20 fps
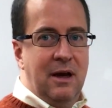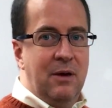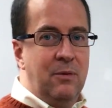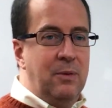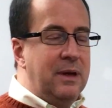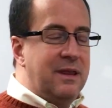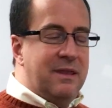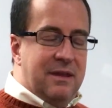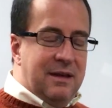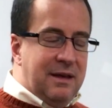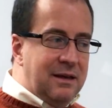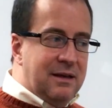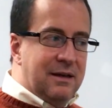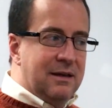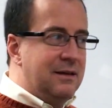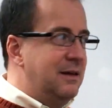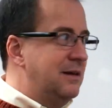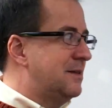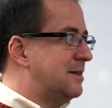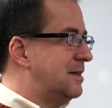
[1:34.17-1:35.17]
And we
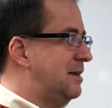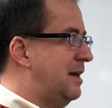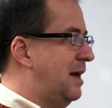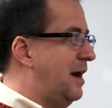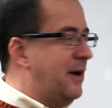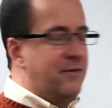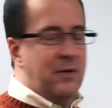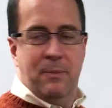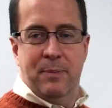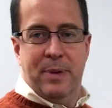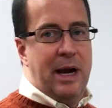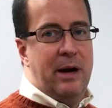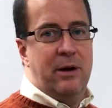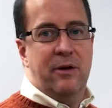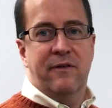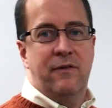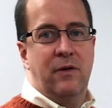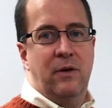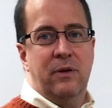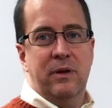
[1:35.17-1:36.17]
think it's going to have a
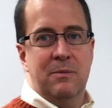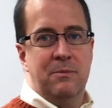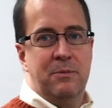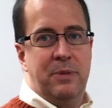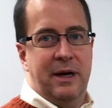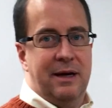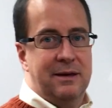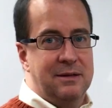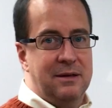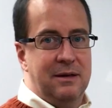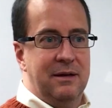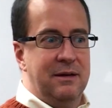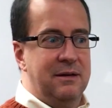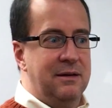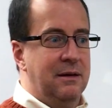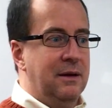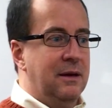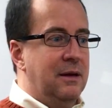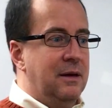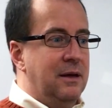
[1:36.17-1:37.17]
powerful impact
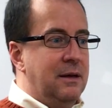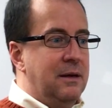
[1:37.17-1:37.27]
on